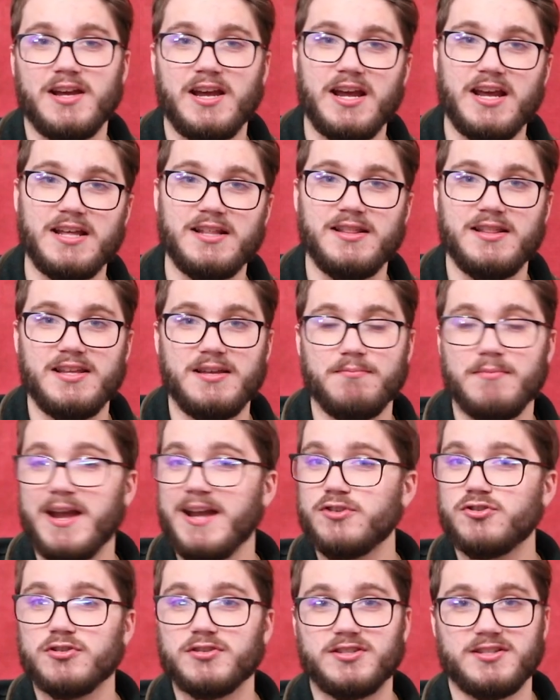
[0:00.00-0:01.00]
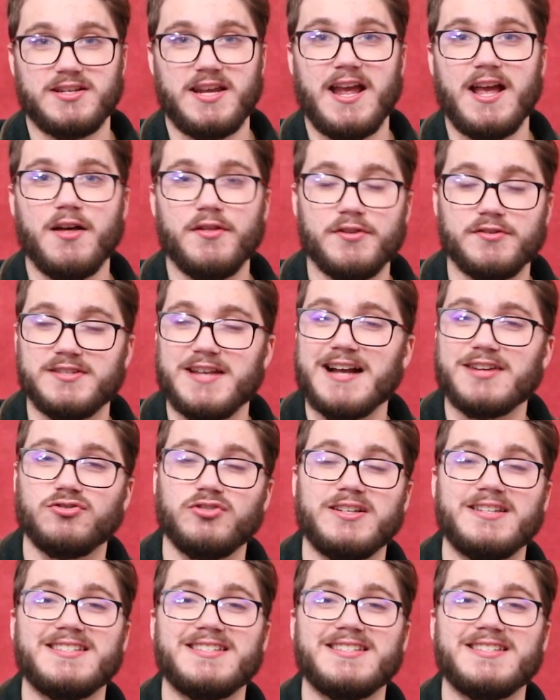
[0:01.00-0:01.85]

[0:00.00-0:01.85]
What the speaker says: In the major scale, there's actually